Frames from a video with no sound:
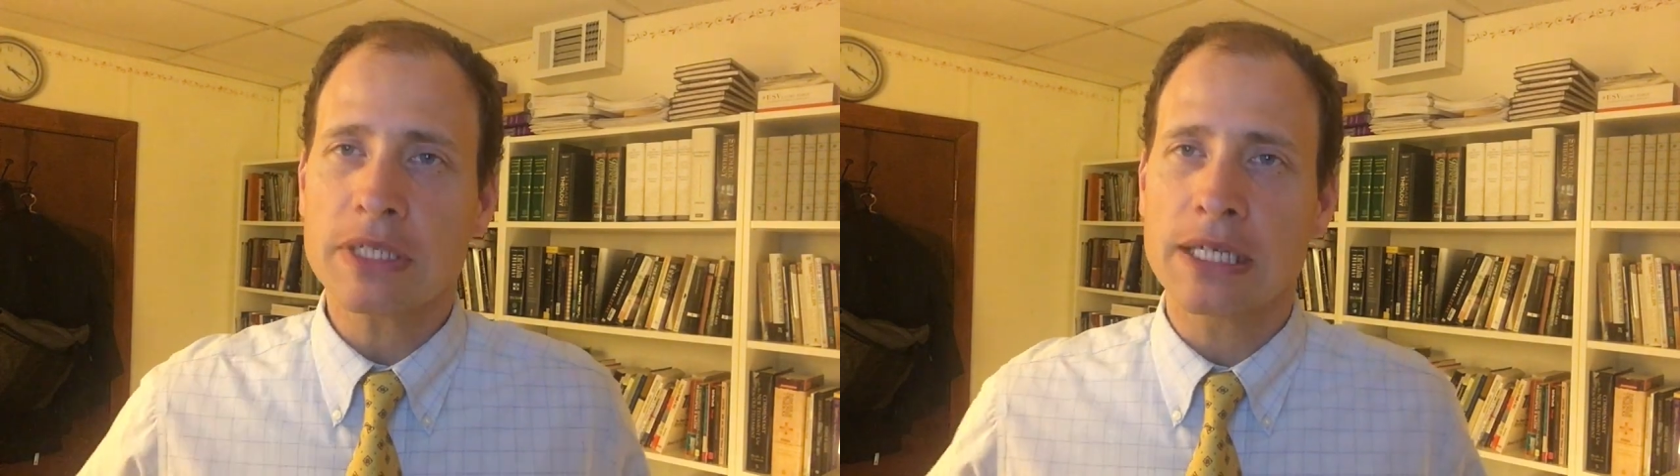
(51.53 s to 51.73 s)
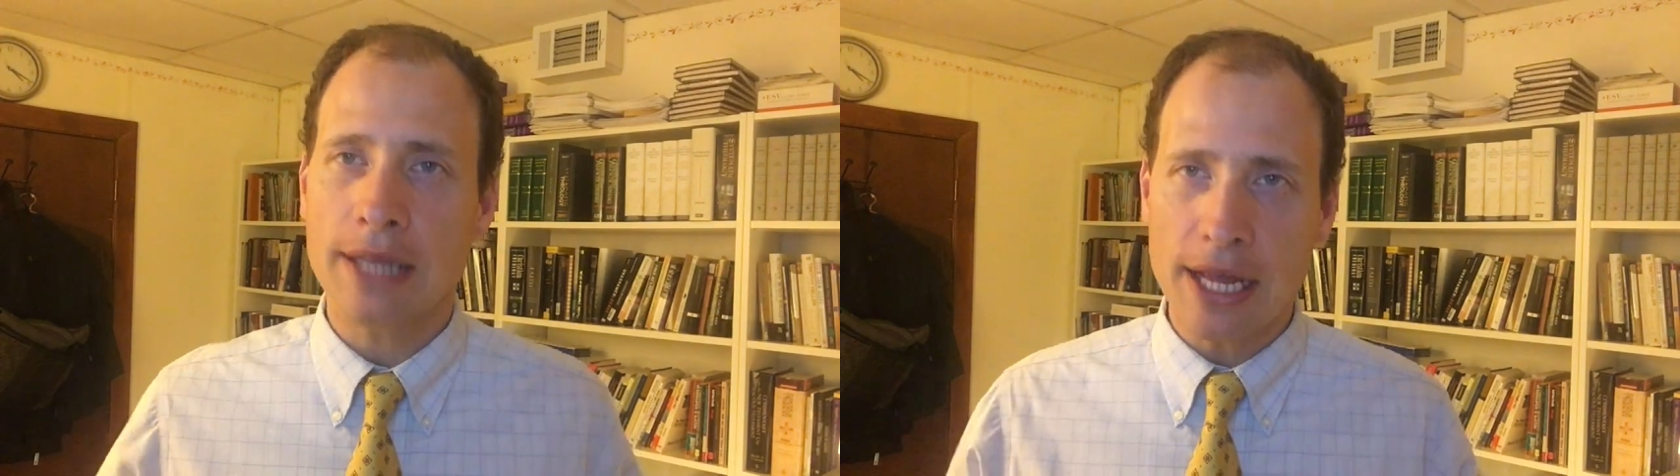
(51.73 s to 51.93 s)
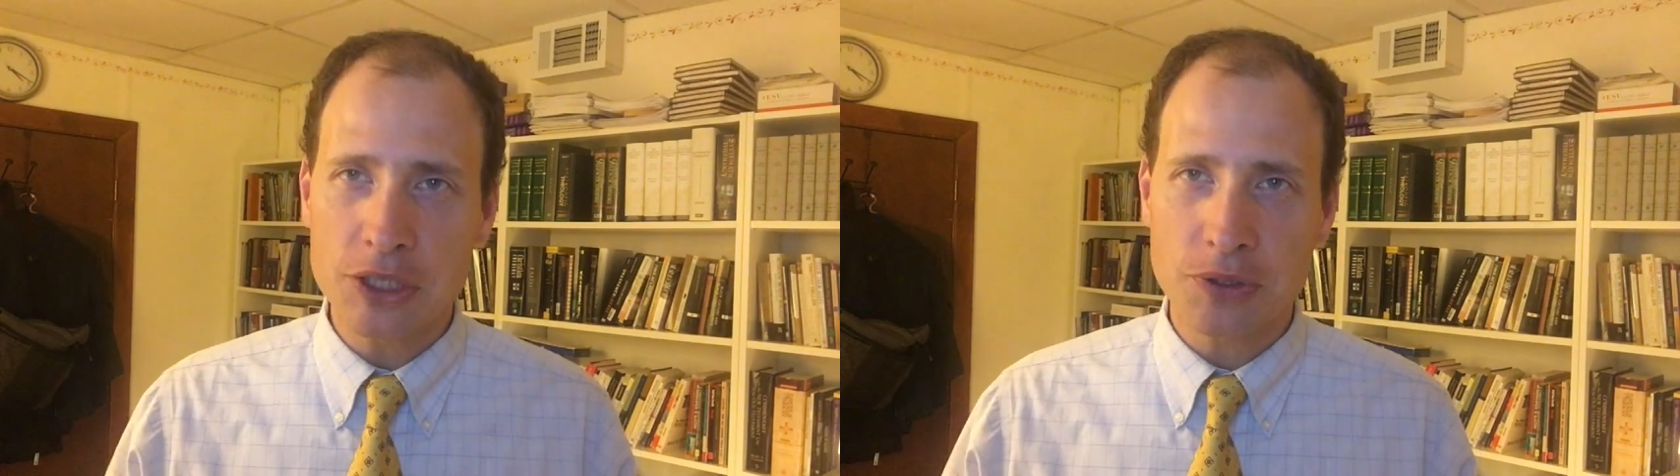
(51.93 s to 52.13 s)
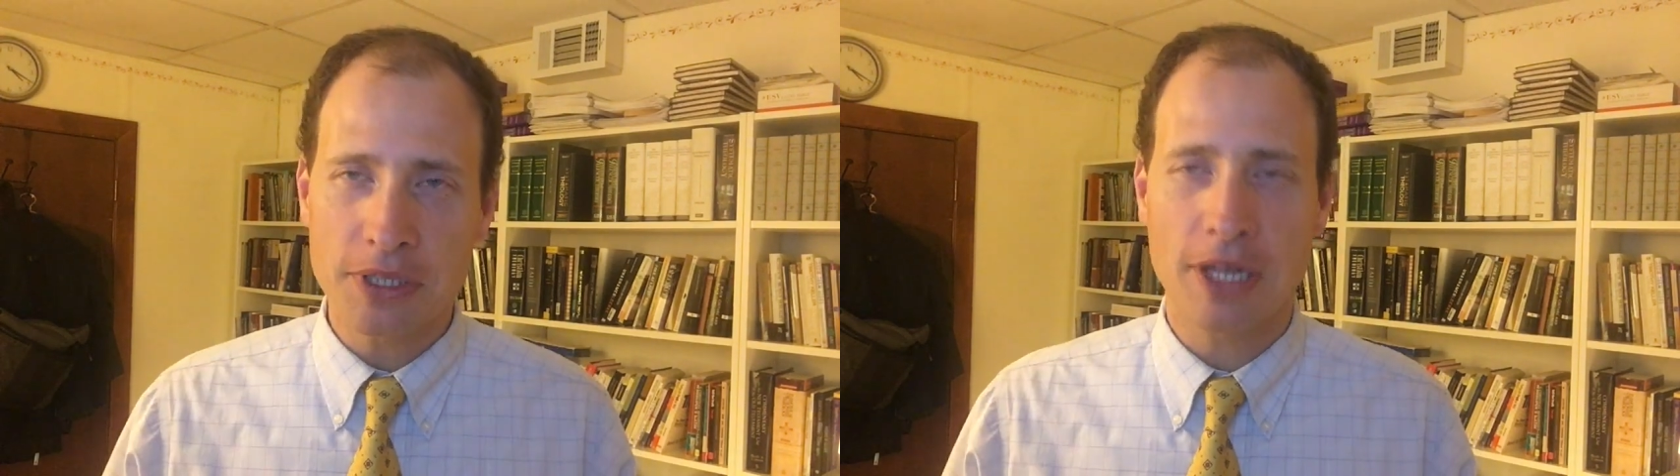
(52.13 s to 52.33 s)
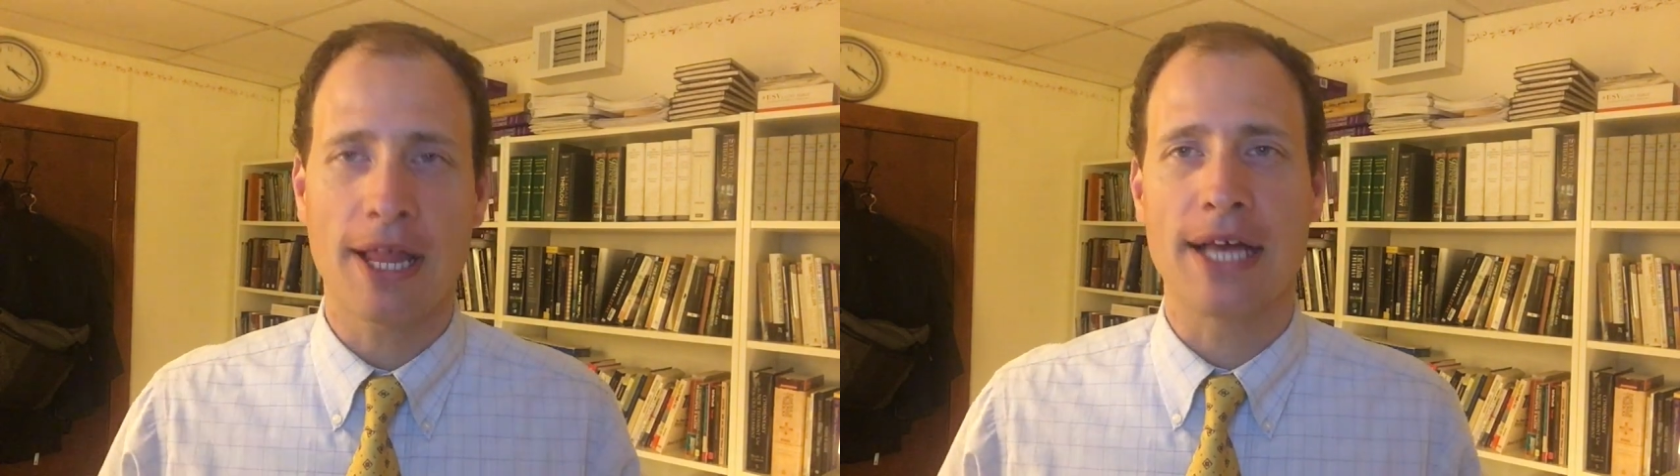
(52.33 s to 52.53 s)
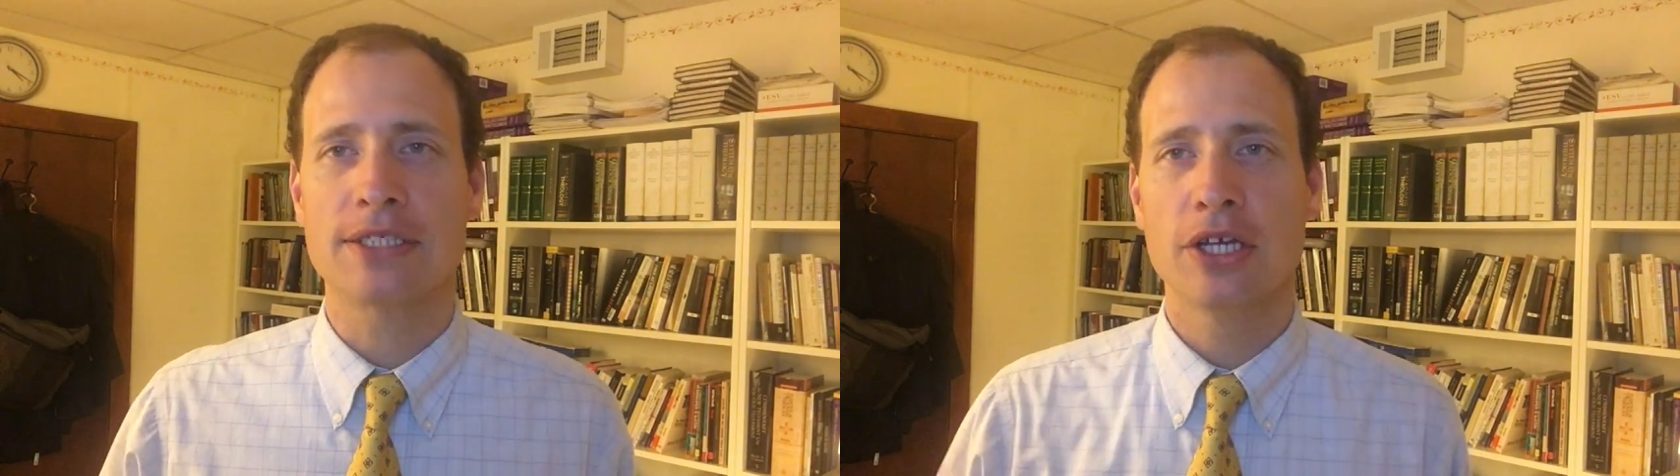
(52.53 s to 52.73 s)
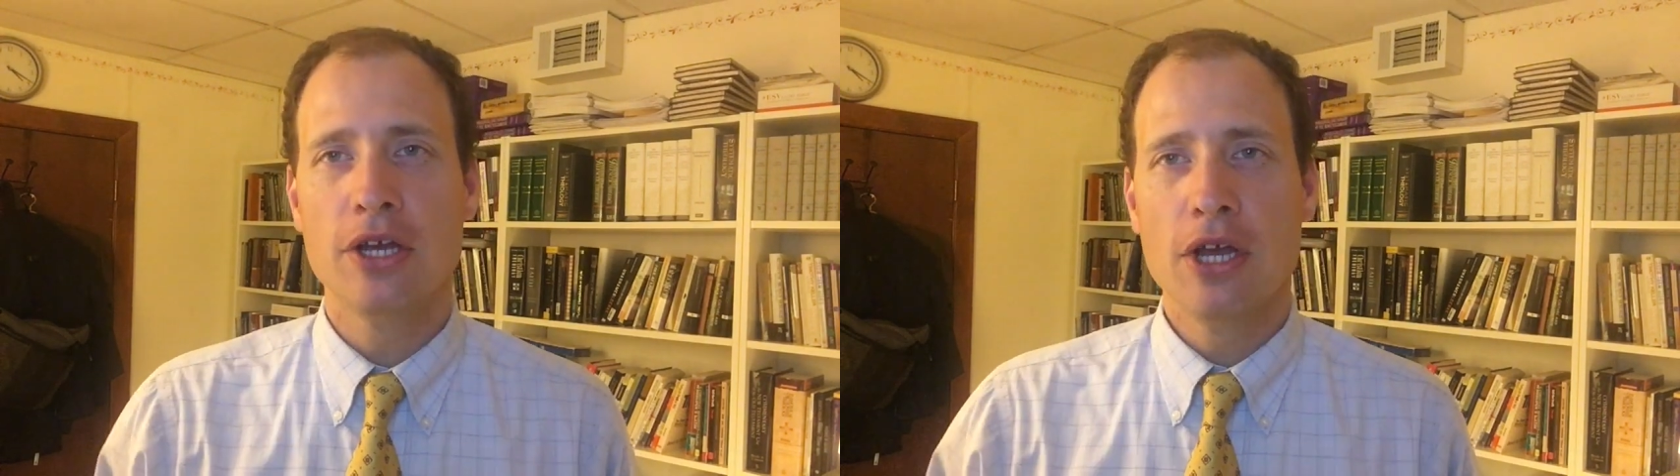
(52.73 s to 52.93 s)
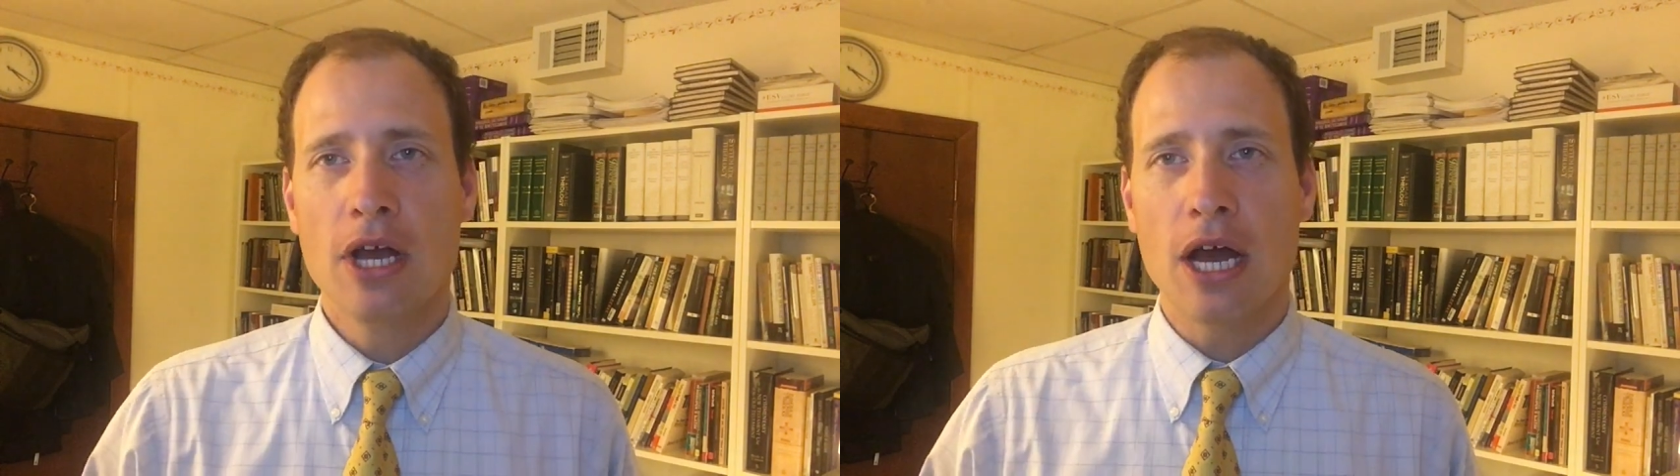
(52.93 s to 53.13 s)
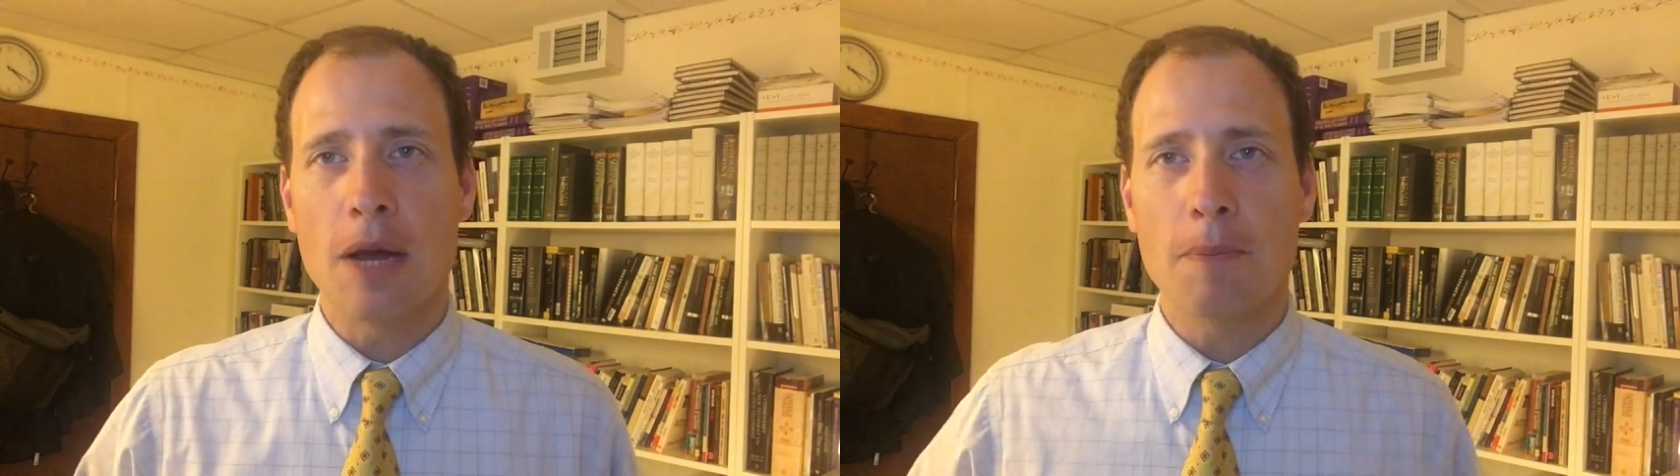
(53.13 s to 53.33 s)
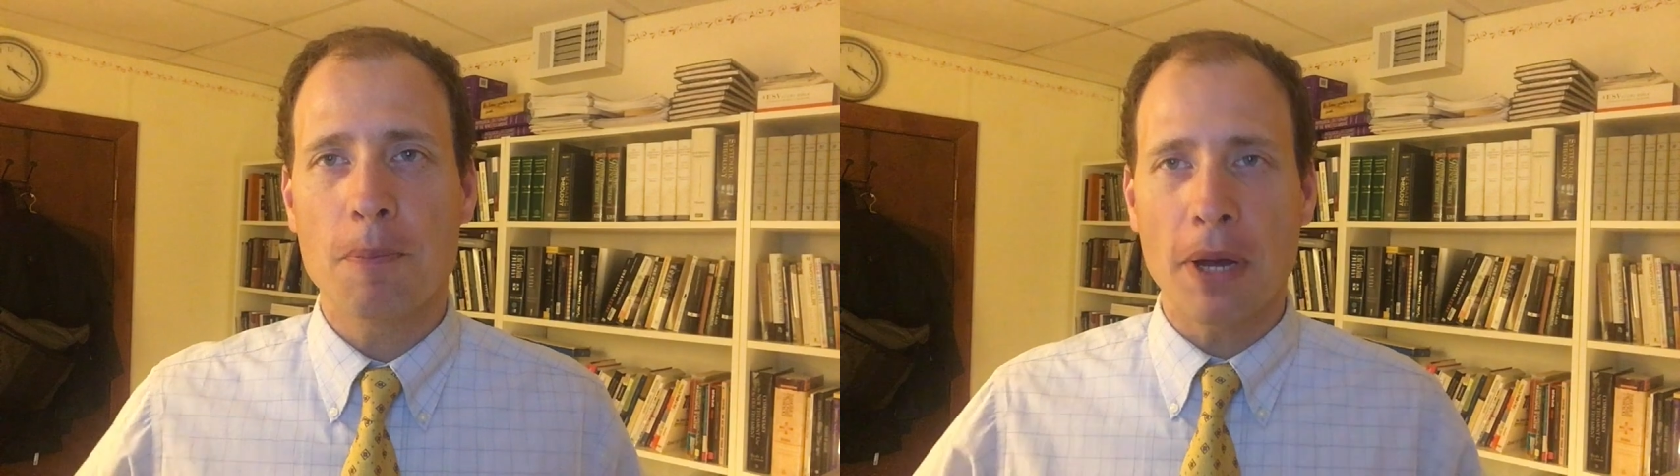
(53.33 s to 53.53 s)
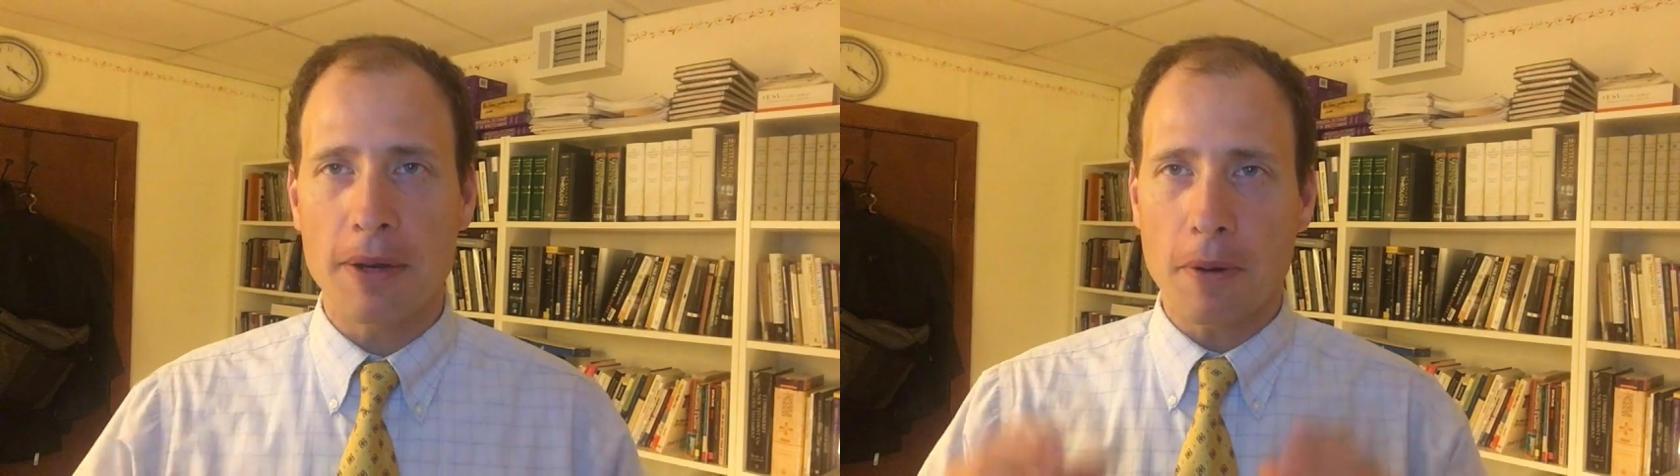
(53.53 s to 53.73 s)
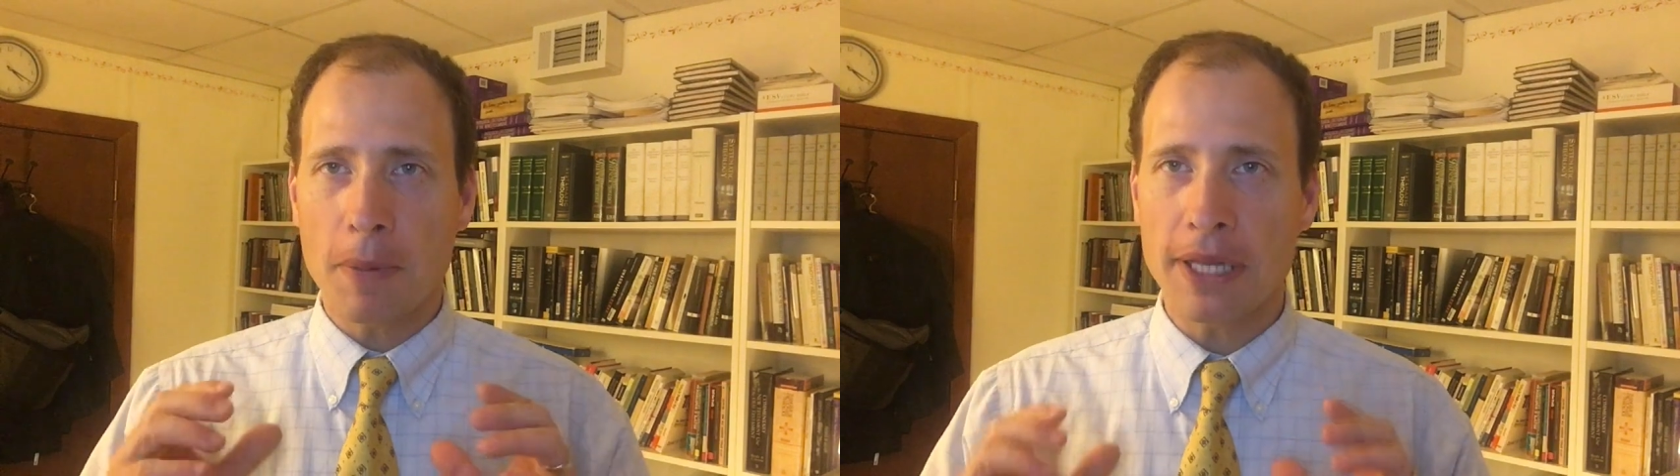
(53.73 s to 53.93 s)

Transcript: Glad you're in the class. But